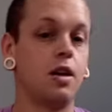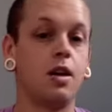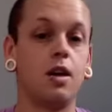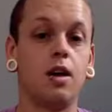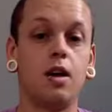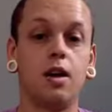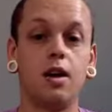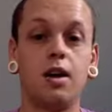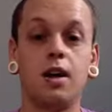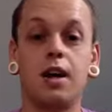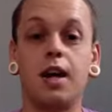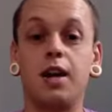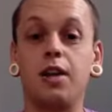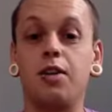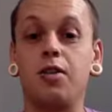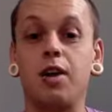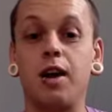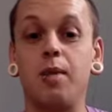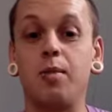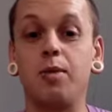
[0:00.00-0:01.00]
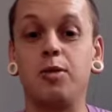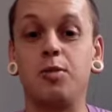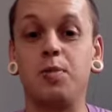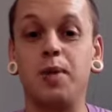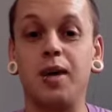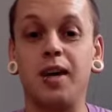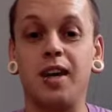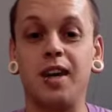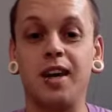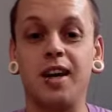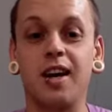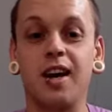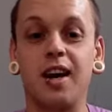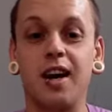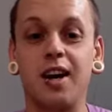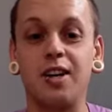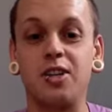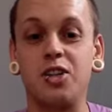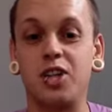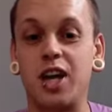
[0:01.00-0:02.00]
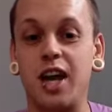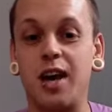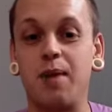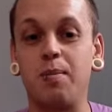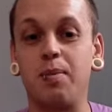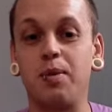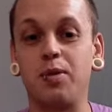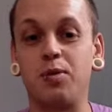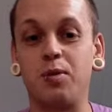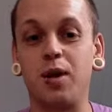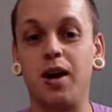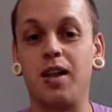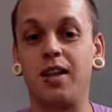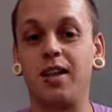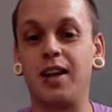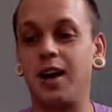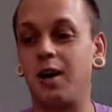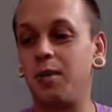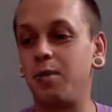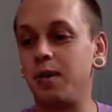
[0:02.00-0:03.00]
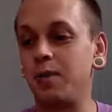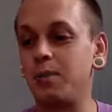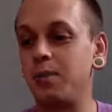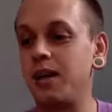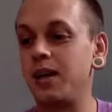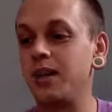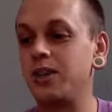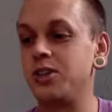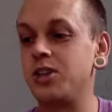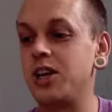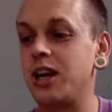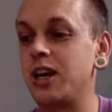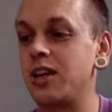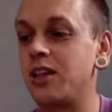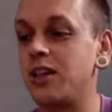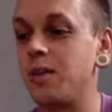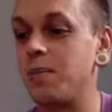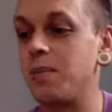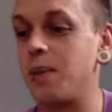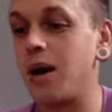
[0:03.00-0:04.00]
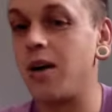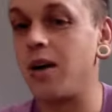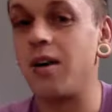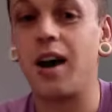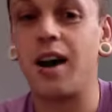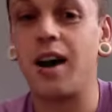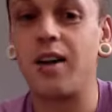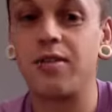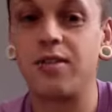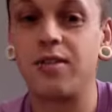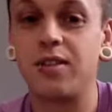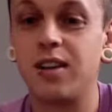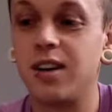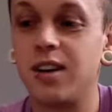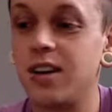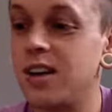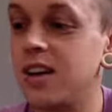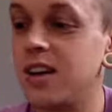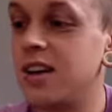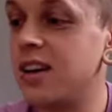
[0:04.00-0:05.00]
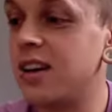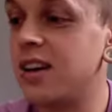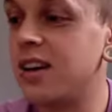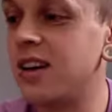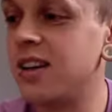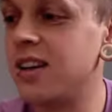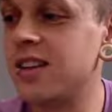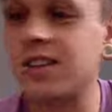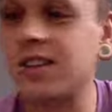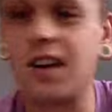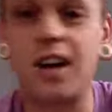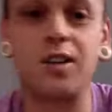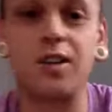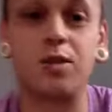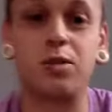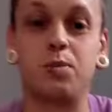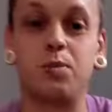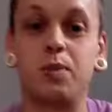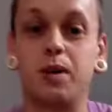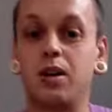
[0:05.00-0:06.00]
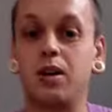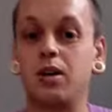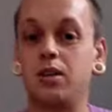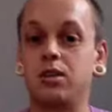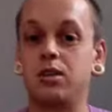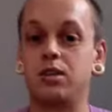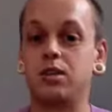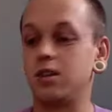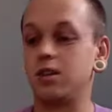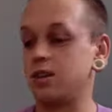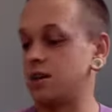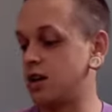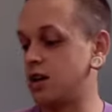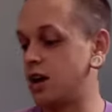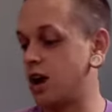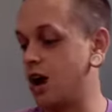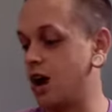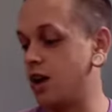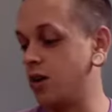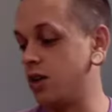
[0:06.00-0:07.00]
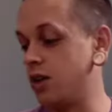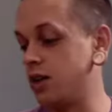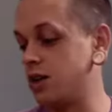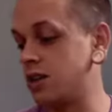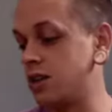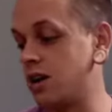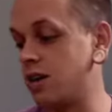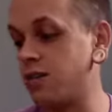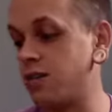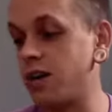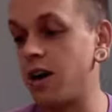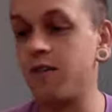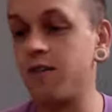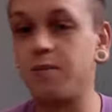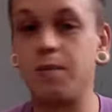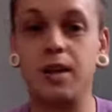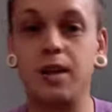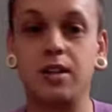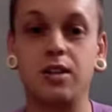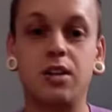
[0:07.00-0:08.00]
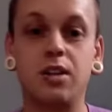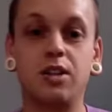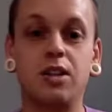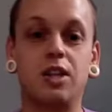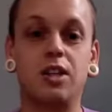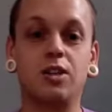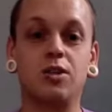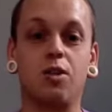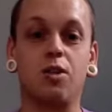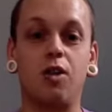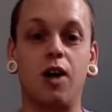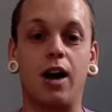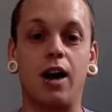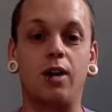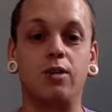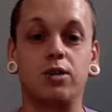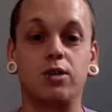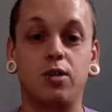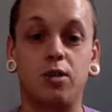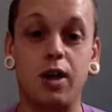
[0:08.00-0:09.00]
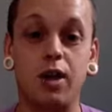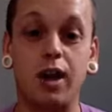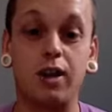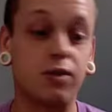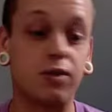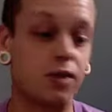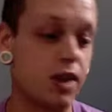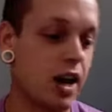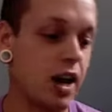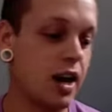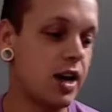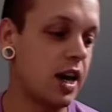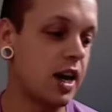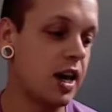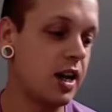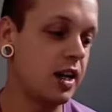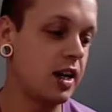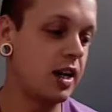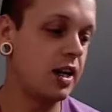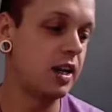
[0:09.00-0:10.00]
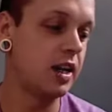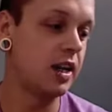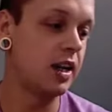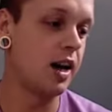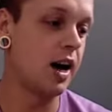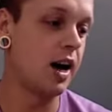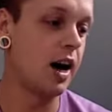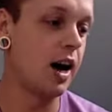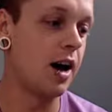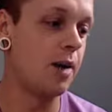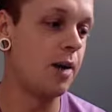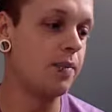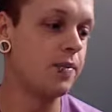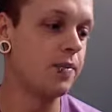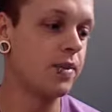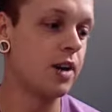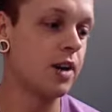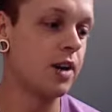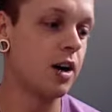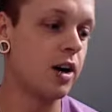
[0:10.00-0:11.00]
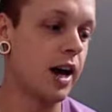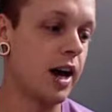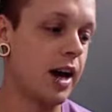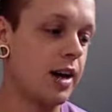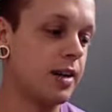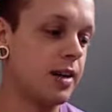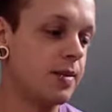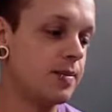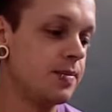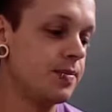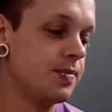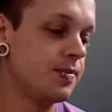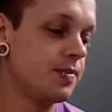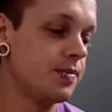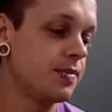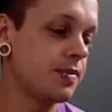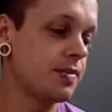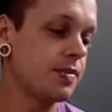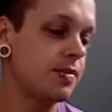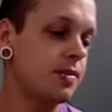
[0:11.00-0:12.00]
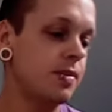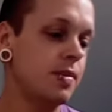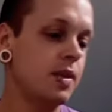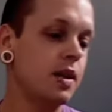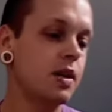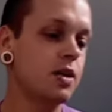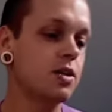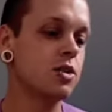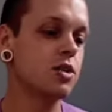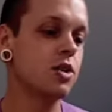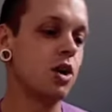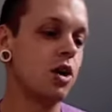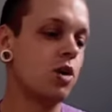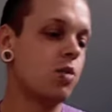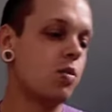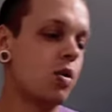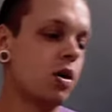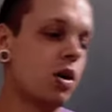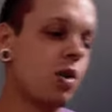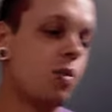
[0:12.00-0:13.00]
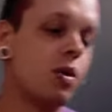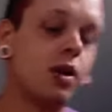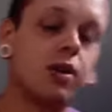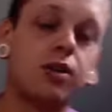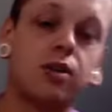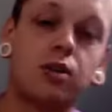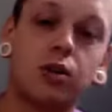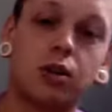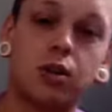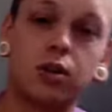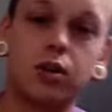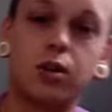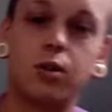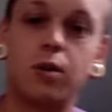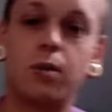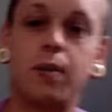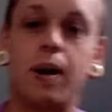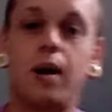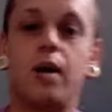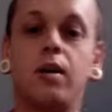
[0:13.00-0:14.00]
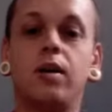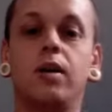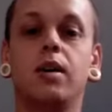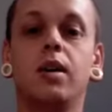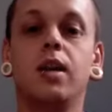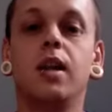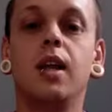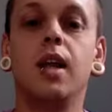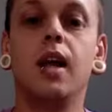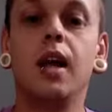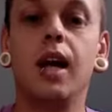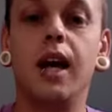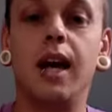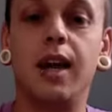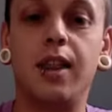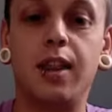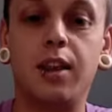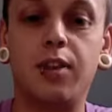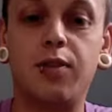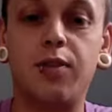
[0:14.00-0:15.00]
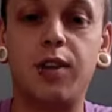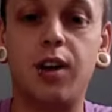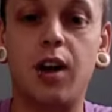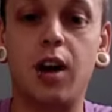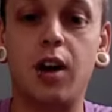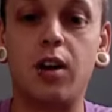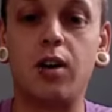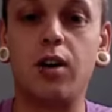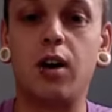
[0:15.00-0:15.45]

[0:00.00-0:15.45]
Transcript: Katie Kramer is being a champ as well and helping me check the paragraph titles, because I know there's stuff that I've missed that she's caught out, so thanks for that, Katie. Okay, so what I wanted to talk to you about in this video,